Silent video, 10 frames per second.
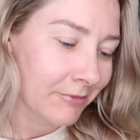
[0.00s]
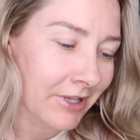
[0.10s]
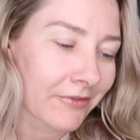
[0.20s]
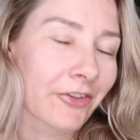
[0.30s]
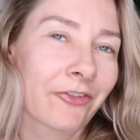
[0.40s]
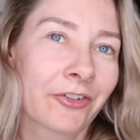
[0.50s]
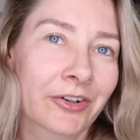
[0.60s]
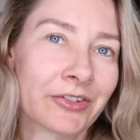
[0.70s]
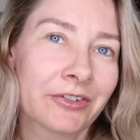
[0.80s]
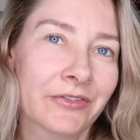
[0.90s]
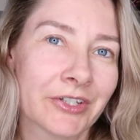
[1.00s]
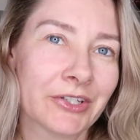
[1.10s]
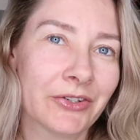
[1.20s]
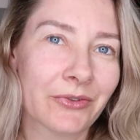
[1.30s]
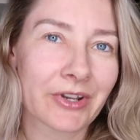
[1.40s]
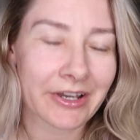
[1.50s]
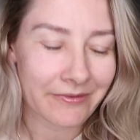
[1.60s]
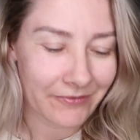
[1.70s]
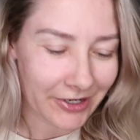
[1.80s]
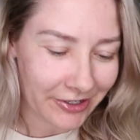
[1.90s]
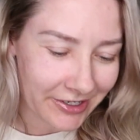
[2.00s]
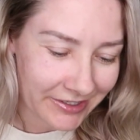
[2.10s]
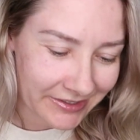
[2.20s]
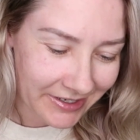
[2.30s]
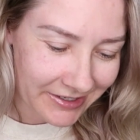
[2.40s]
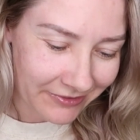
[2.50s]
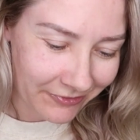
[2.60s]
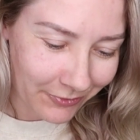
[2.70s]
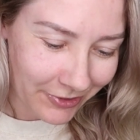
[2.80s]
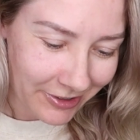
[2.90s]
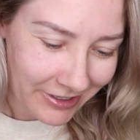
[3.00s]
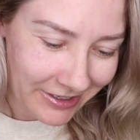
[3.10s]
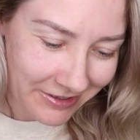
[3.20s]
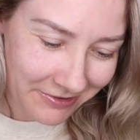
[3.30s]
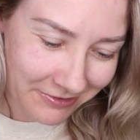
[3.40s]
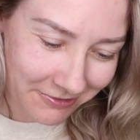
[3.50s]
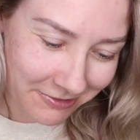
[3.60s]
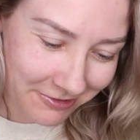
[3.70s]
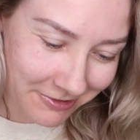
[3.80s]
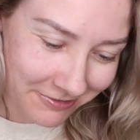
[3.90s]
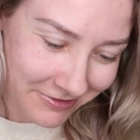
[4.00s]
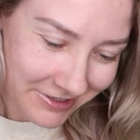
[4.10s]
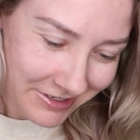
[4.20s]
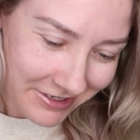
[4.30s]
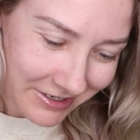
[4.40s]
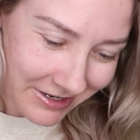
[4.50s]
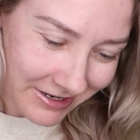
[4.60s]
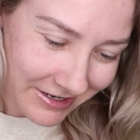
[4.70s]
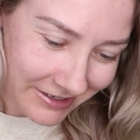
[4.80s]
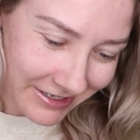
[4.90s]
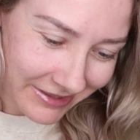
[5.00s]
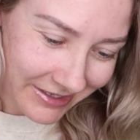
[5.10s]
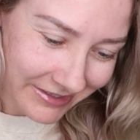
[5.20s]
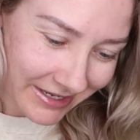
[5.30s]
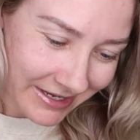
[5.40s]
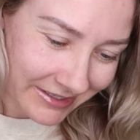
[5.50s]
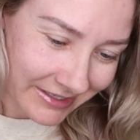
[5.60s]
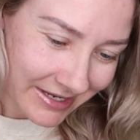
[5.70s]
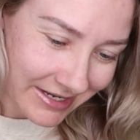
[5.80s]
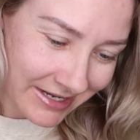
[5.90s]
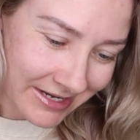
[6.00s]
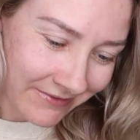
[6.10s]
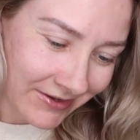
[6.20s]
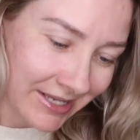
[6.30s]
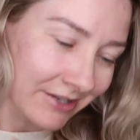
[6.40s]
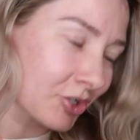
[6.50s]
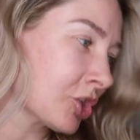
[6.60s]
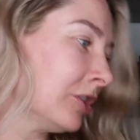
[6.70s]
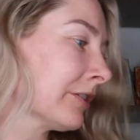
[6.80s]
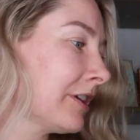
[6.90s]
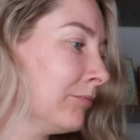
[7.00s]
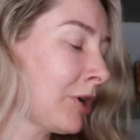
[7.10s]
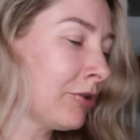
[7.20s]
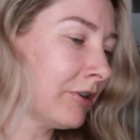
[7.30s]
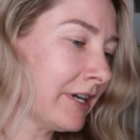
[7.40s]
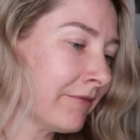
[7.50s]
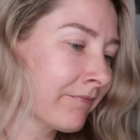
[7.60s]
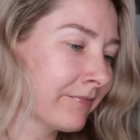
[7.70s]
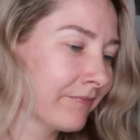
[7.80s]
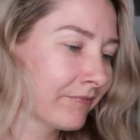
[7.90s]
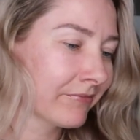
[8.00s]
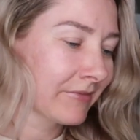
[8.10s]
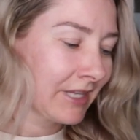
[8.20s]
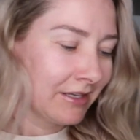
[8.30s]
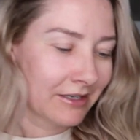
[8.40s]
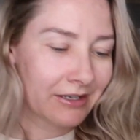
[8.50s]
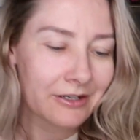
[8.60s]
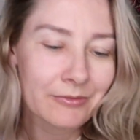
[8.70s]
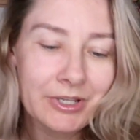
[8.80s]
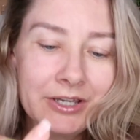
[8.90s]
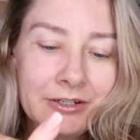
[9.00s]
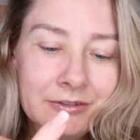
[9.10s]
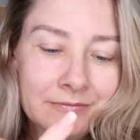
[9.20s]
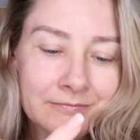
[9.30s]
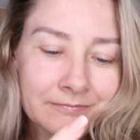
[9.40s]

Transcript: And we have the first of the two that I am very excited for. All right, this guy's definitely a chunky boy. Here we go.